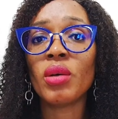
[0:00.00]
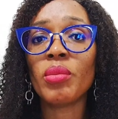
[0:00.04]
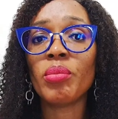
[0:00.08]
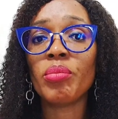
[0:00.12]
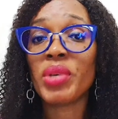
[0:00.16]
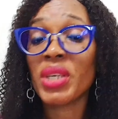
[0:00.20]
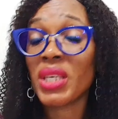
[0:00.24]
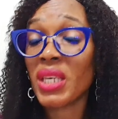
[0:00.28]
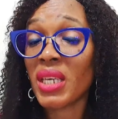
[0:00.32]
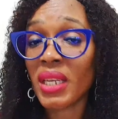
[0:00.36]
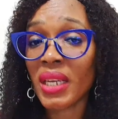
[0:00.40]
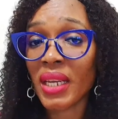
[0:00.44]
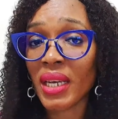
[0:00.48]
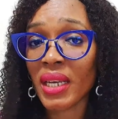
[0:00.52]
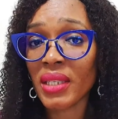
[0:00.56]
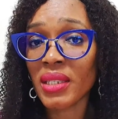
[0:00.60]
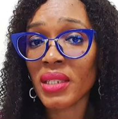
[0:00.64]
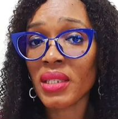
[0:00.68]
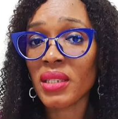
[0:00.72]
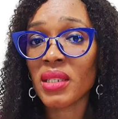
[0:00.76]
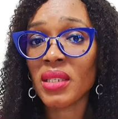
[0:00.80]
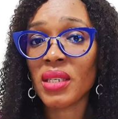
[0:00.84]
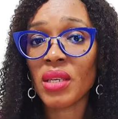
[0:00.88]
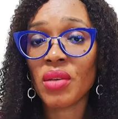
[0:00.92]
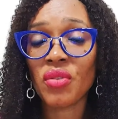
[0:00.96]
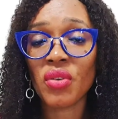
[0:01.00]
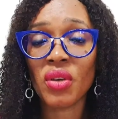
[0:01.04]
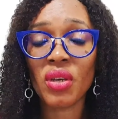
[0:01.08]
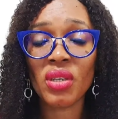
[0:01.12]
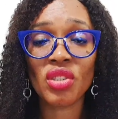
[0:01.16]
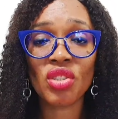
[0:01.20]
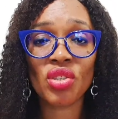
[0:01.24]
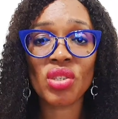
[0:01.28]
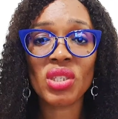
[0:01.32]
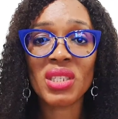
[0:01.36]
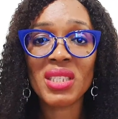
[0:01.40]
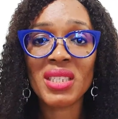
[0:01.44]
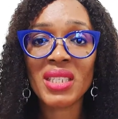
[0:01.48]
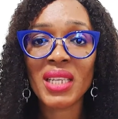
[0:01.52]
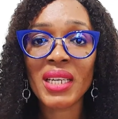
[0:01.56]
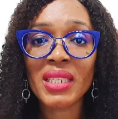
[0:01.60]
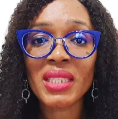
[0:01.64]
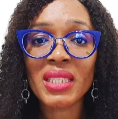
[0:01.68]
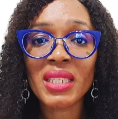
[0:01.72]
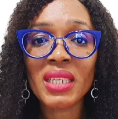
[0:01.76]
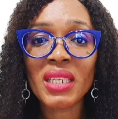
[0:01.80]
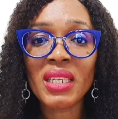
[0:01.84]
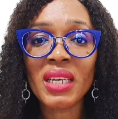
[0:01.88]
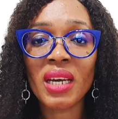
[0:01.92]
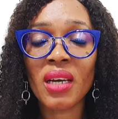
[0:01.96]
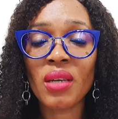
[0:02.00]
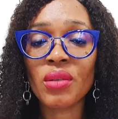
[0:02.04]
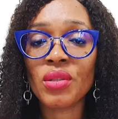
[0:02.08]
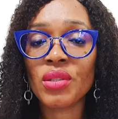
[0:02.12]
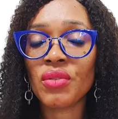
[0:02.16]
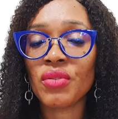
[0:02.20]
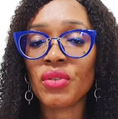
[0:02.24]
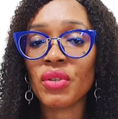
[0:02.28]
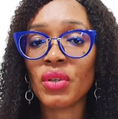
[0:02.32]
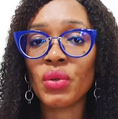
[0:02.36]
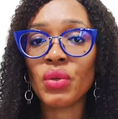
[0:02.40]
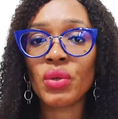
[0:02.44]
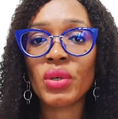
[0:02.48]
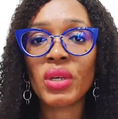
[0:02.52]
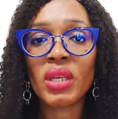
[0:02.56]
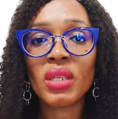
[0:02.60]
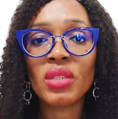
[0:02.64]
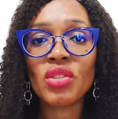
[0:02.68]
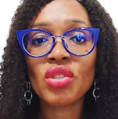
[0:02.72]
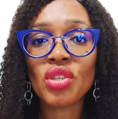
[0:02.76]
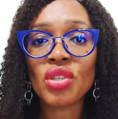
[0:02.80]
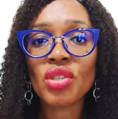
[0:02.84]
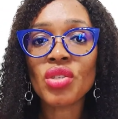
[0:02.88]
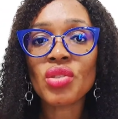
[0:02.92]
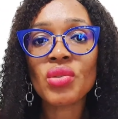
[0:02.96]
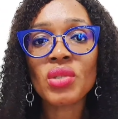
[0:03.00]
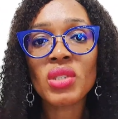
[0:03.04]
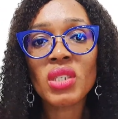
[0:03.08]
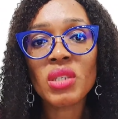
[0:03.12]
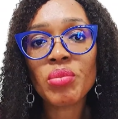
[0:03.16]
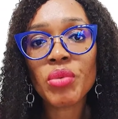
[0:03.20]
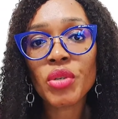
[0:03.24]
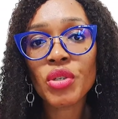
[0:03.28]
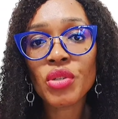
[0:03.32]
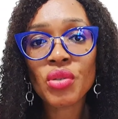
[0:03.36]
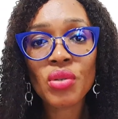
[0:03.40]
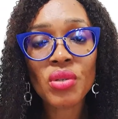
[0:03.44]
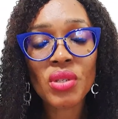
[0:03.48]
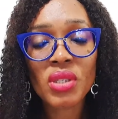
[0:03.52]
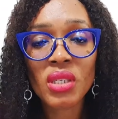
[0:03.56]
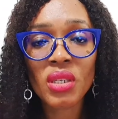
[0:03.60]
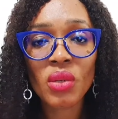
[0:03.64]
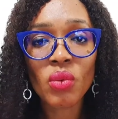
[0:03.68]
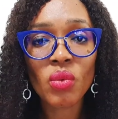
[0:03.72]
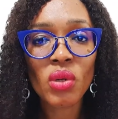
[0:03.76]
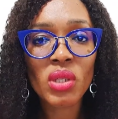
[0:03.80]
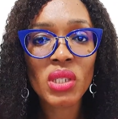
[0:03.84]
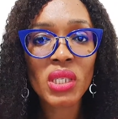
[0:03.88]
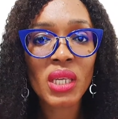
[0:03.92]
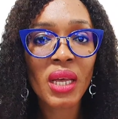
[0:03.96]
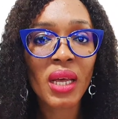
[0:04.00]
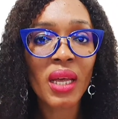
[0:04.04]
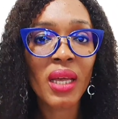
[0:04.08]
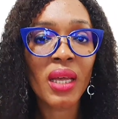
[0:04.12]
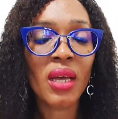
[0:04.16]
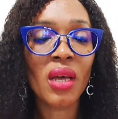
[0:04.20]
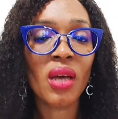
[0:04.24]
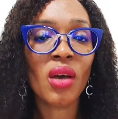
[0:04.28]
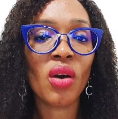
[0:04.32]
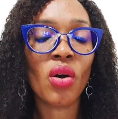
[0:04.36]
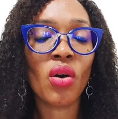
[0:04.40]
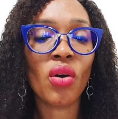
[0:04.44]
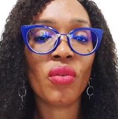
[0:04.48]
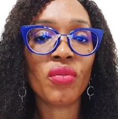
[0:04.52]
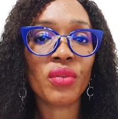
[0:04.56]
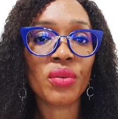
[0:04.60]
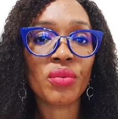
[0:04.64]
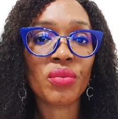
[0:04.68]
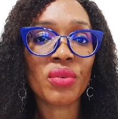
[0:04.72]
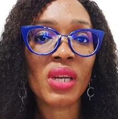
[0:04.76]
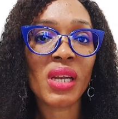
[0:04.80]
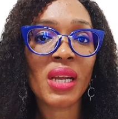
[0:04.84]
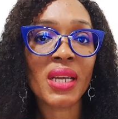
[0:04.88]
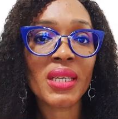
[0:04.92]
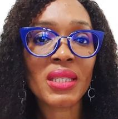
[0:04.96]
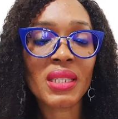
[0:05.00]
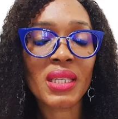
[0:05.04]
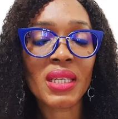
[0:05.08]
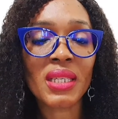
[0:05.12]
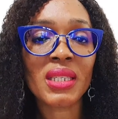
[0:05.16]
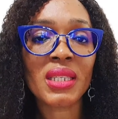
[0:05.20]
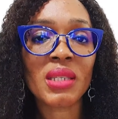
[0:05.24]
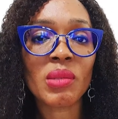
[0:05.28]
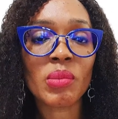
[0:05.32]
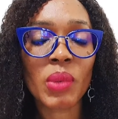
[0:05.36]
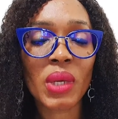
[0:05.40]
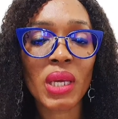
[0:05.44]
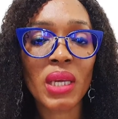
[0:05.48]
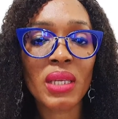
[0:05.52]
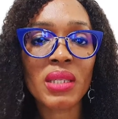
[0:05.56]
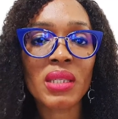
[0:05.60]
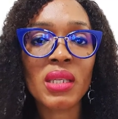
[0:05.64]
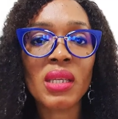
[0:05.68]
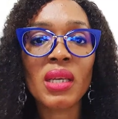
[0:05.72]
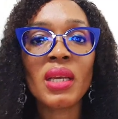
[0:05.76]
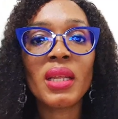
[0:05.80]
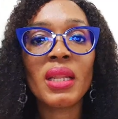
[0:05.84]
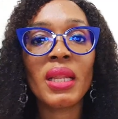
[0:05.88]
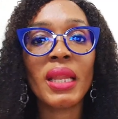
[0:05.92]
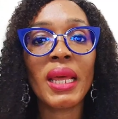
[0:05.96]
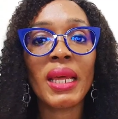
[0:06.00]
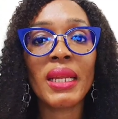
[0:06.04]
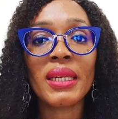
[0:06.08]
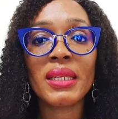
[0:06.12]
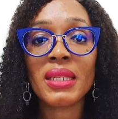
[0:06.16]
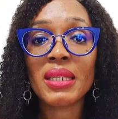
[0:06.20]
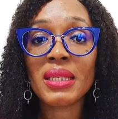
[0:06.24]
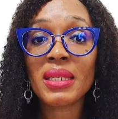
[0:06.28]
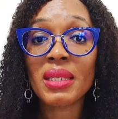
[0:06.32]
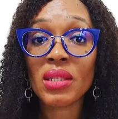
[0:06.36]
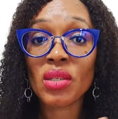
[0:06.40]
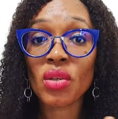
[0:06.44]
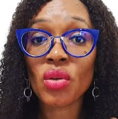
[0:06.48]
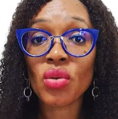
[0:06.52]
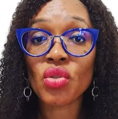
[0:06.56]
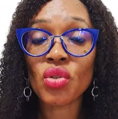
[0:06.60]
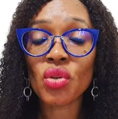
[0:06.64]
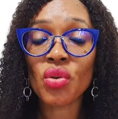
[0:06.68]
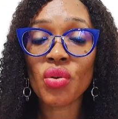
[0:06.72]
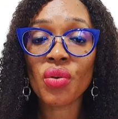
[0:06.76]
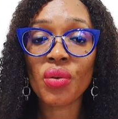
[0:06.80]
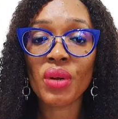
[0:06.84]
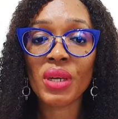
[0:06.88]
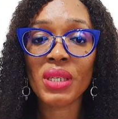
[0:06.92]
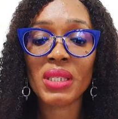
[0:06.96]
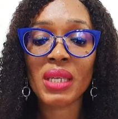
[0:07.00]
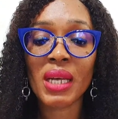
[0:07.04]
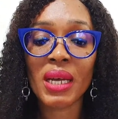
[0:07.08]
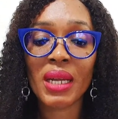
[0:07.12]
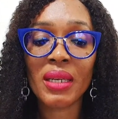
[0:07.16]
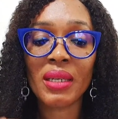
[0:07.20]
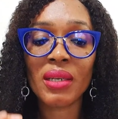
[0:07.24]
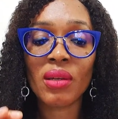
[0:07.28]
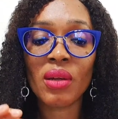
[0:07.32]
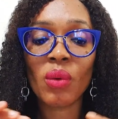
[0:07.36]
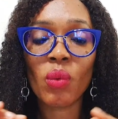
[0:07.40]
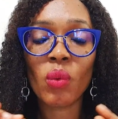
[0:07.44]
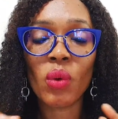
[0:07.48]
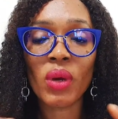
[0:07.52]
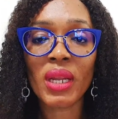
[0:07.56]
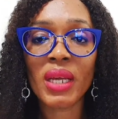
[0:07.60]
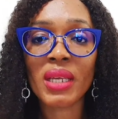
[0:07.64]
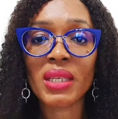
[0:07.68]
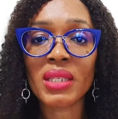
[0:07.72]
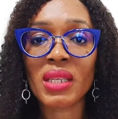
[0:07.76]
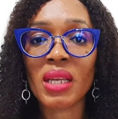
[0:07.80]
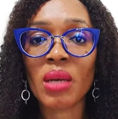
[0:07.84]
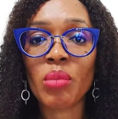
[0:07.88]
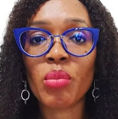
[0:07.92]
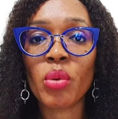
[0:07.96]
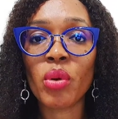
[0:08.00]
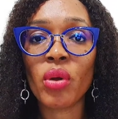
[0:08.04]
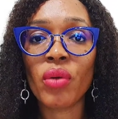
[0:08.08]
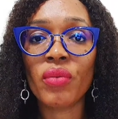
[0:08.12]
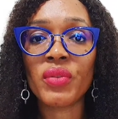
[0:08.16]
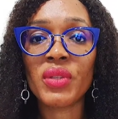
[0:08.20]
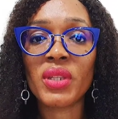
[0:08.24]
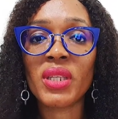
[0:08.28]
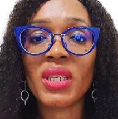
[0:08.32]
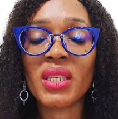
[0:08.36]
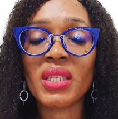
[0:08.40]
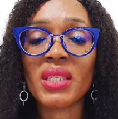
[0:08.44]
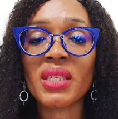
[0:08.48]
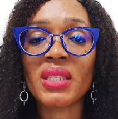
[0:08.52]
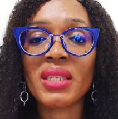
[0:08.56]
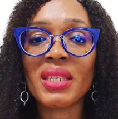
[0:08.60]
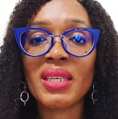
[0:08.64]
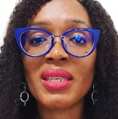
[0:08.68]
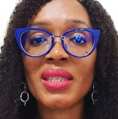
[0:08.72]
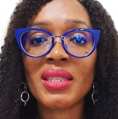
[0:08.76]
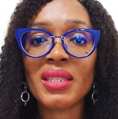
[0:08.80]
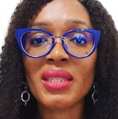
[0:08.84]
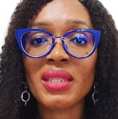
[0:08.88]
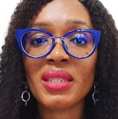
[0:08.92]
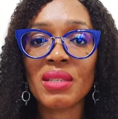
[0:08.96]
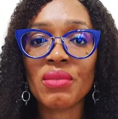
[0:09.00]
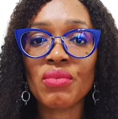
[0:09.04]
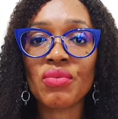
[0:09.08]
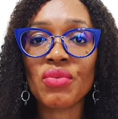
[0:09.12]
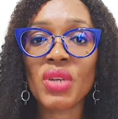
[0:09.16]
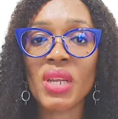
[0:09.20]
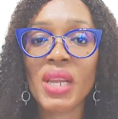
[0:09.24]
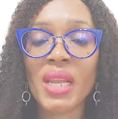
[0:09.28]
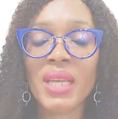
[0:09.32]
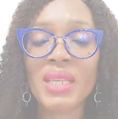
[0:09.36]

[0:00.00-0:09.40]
beginners. If you're just starting out, if you're looking just to dip your toes in the water of the real estate space, then this is also great. And one example of this is the Real